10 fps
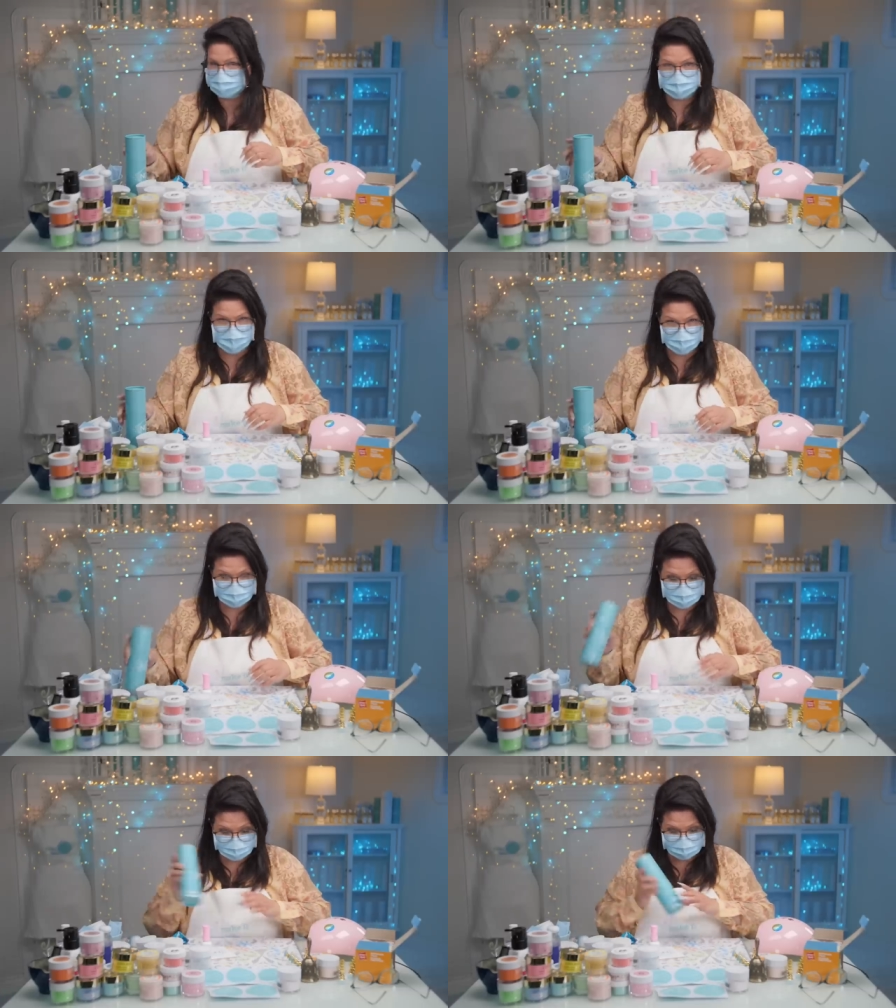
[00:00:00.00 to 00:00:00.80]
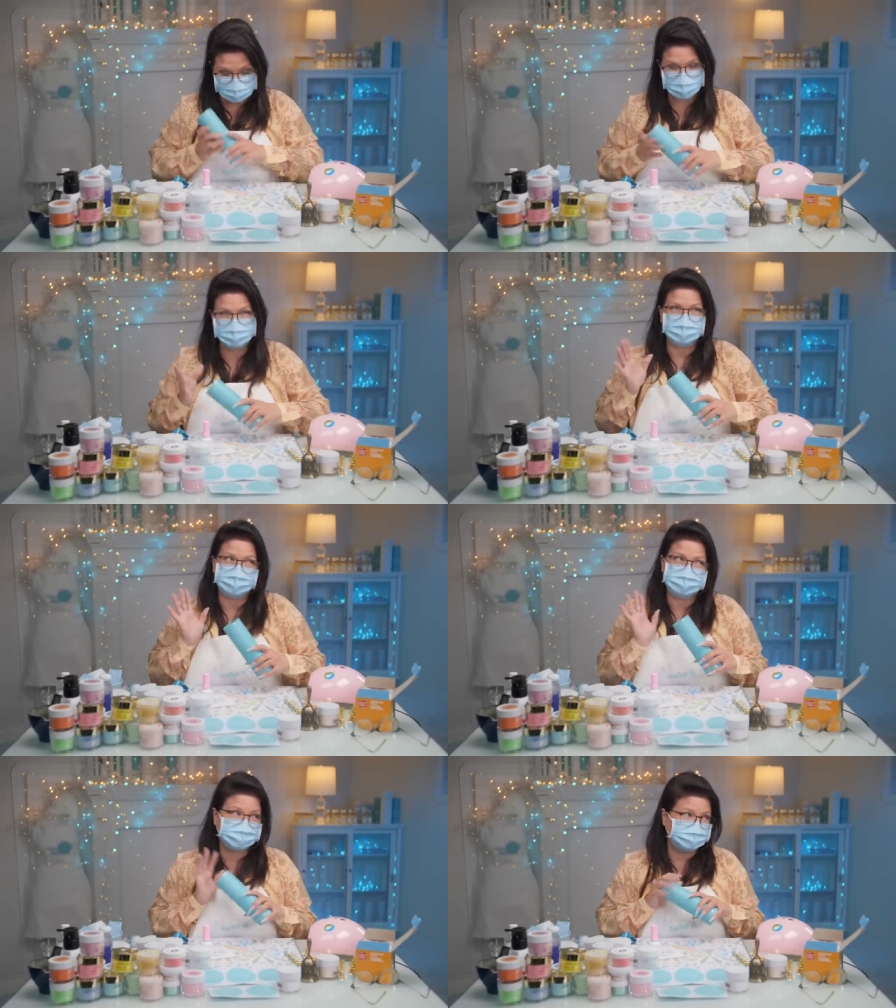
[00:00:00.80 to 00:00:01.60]
And now we're going to put the top coat on
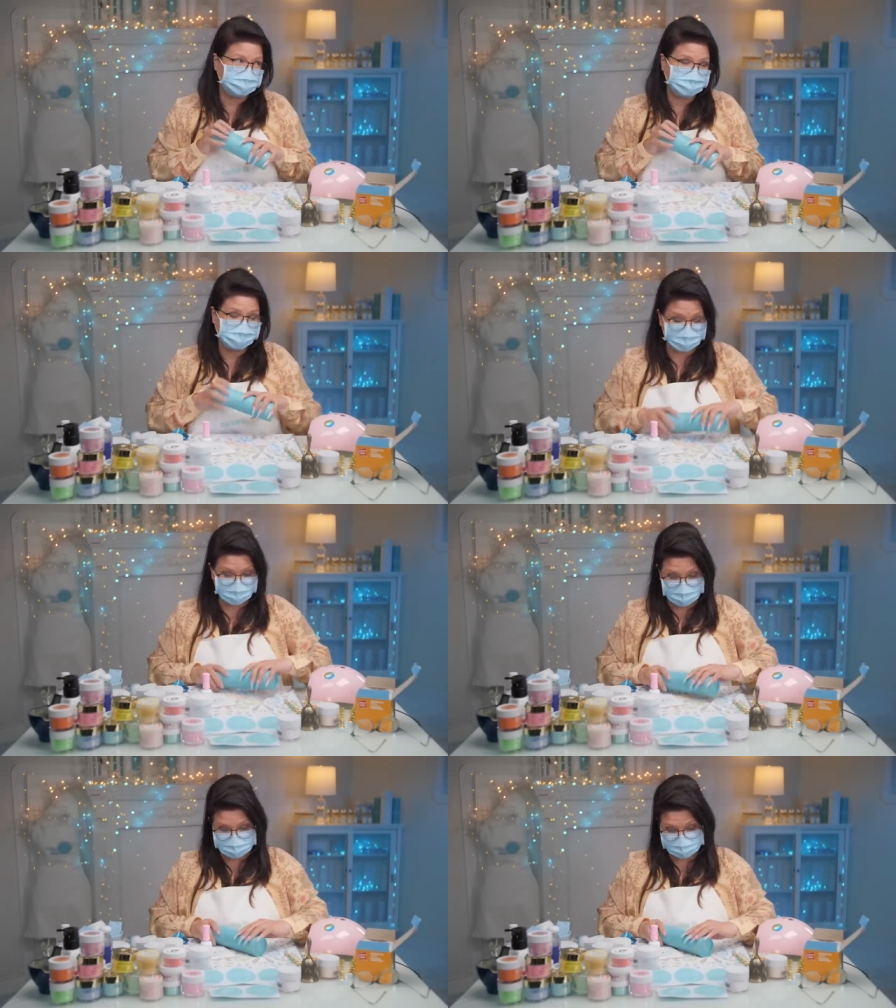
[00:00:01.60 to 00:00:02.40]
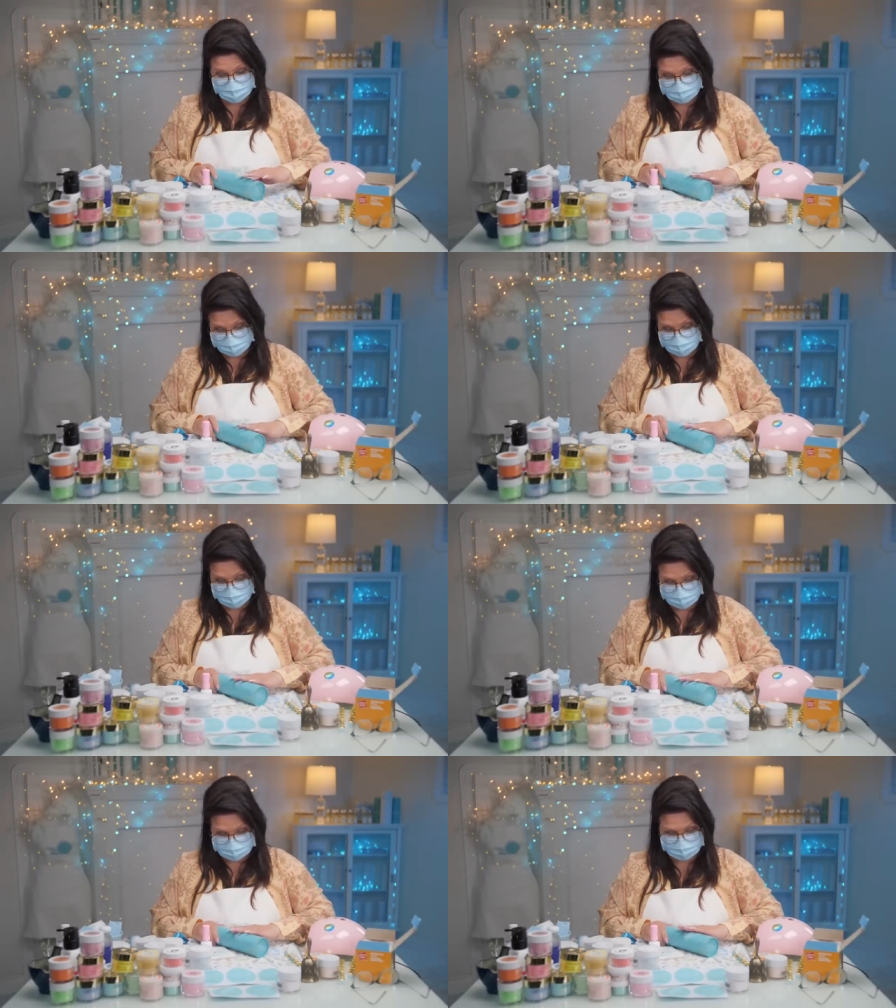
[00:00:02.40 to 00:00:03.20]
because that's me and cameraman's favorite
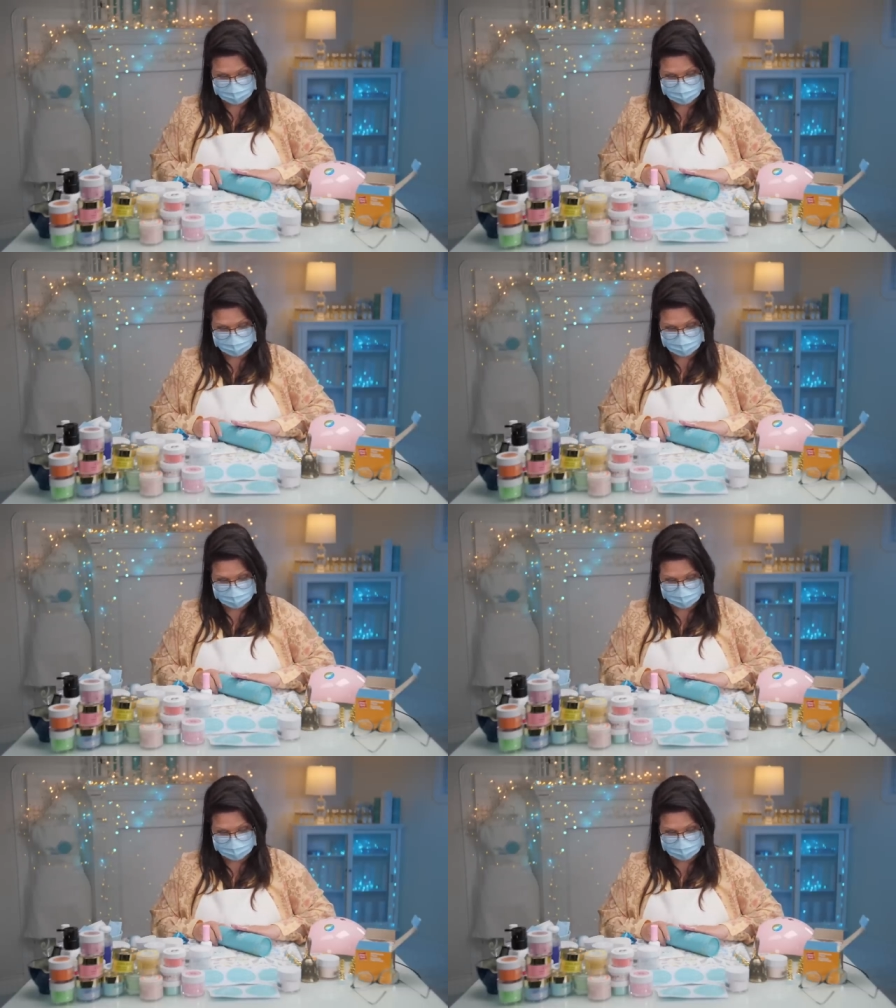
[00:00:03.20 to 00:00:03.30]
part.